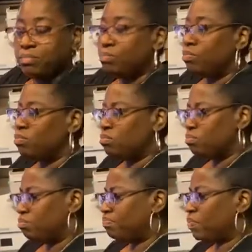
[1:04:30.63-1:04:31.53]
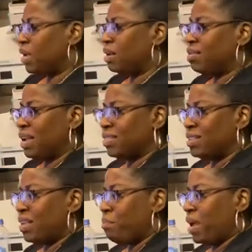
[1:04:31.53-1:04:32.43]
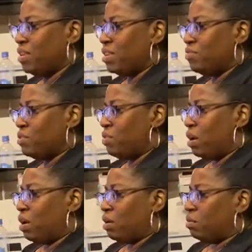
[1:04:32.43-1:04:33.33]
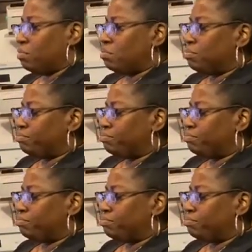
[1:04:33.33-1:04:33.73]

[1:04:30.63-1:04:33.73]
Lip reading: it. I think they might give you a